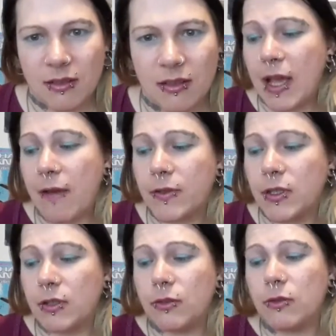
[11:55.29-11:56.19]
We have
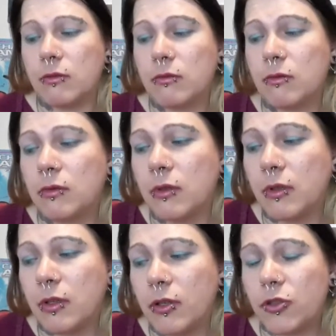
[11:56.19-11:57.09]
to
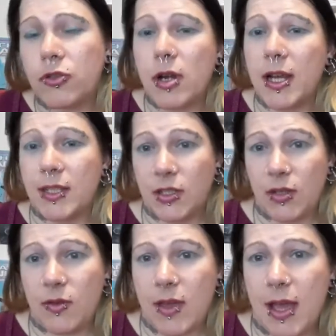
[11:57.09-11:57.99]
try to
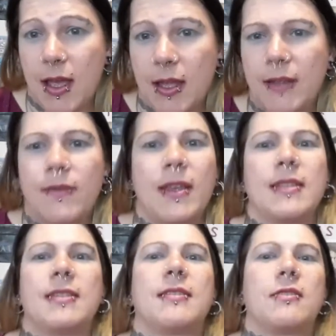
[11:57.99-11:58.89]
do that. And if
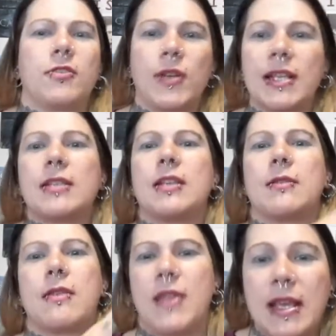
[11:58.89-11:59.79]
there's drinks and